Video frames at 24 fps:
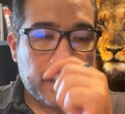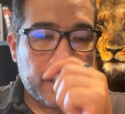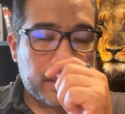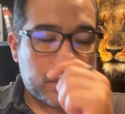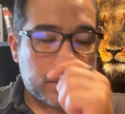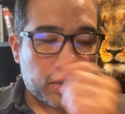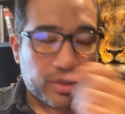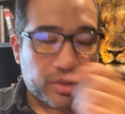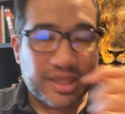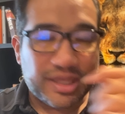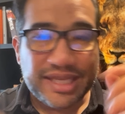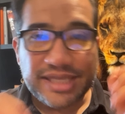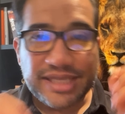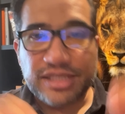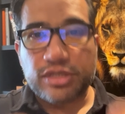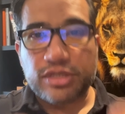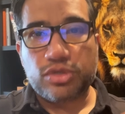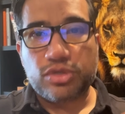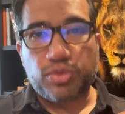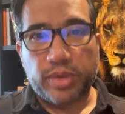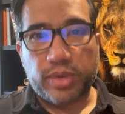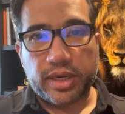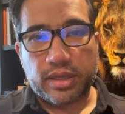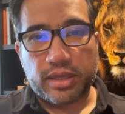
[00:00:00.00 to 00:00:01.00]
So this
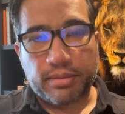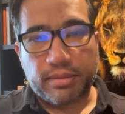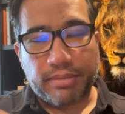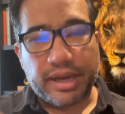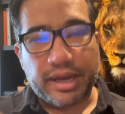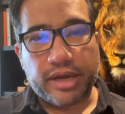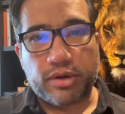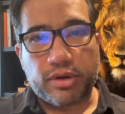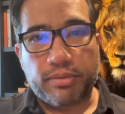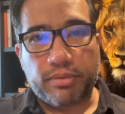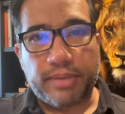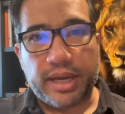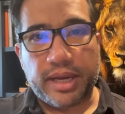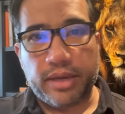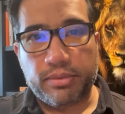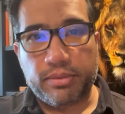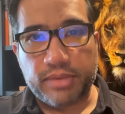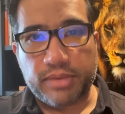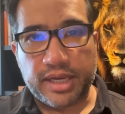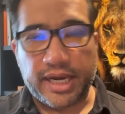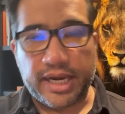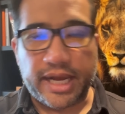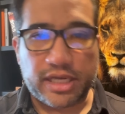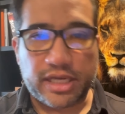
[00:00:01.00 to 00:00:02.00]
is where the
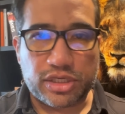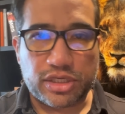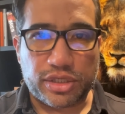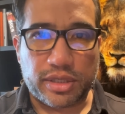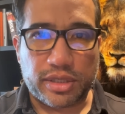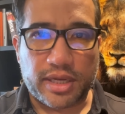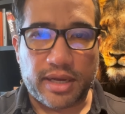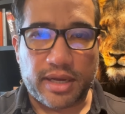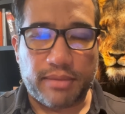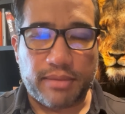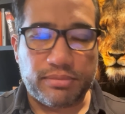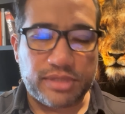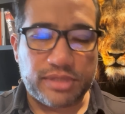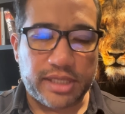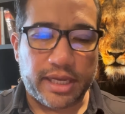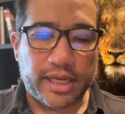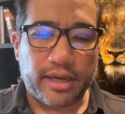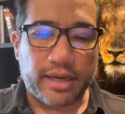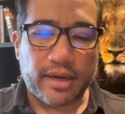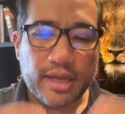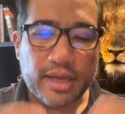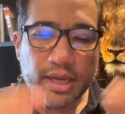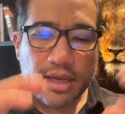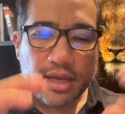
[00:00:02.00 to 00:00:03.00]
microbiome connection comes
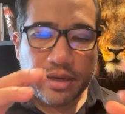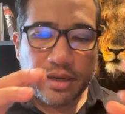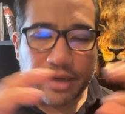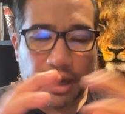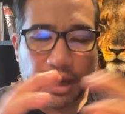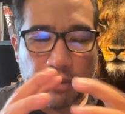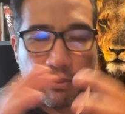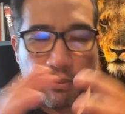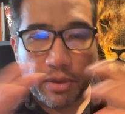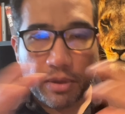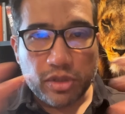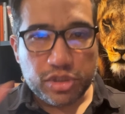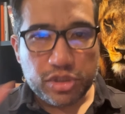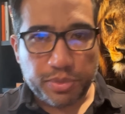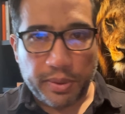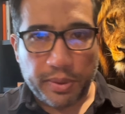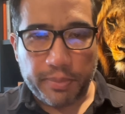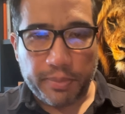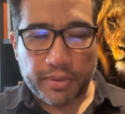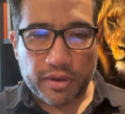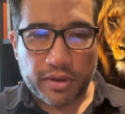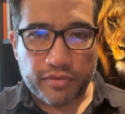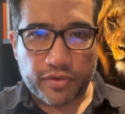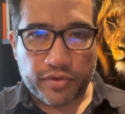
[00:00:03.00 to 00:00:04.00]
in. Now, most
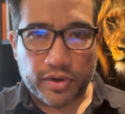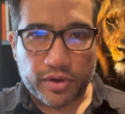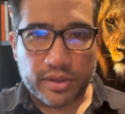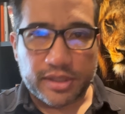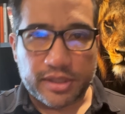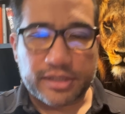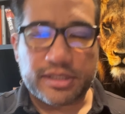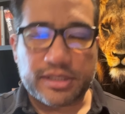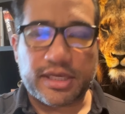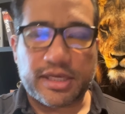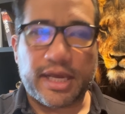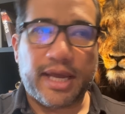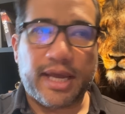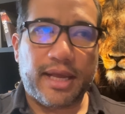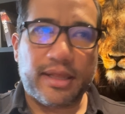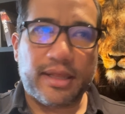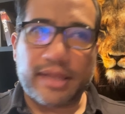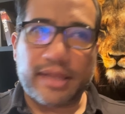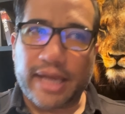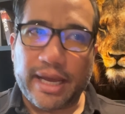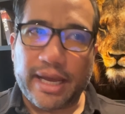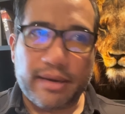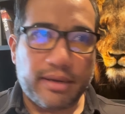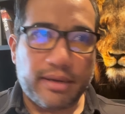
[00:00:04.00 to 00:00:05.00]
people have heard the saying
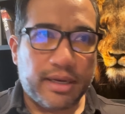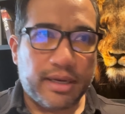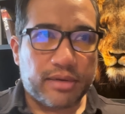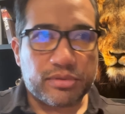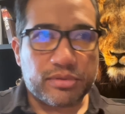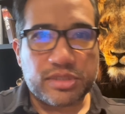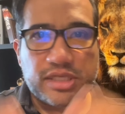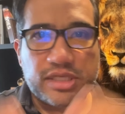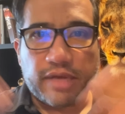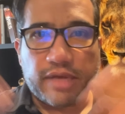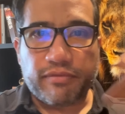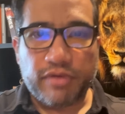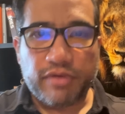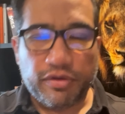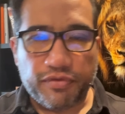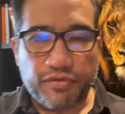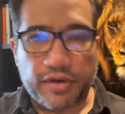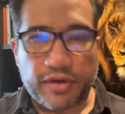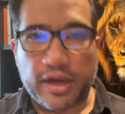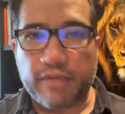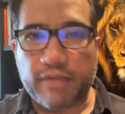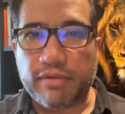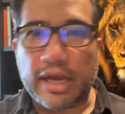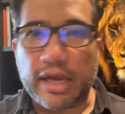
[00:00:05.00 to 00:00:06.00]
that,
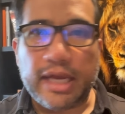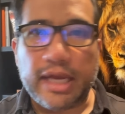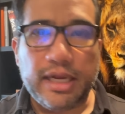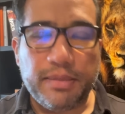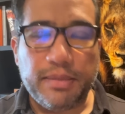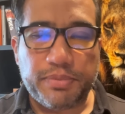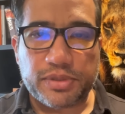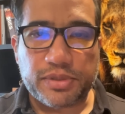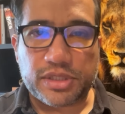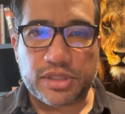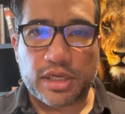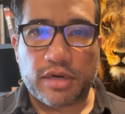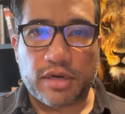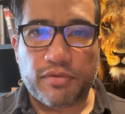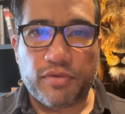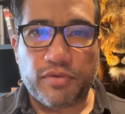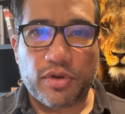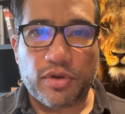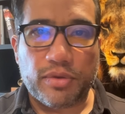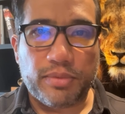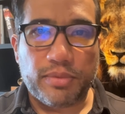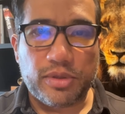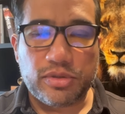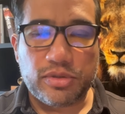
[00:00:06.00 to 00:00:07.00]
75, 80% of
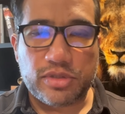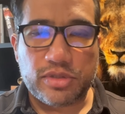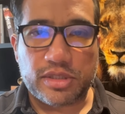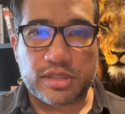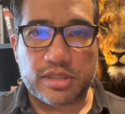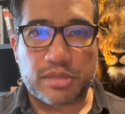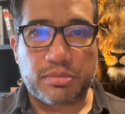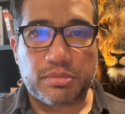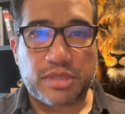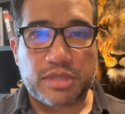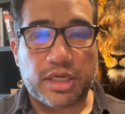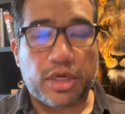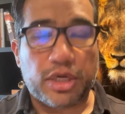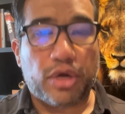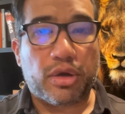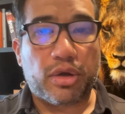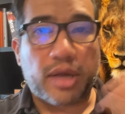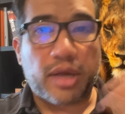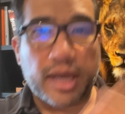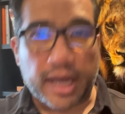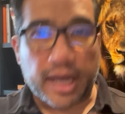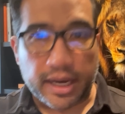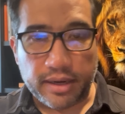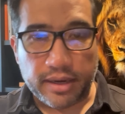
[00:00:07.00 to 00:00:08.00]
your immune system's in your
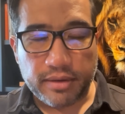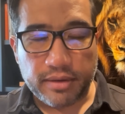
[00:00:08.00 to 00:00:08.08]
gut.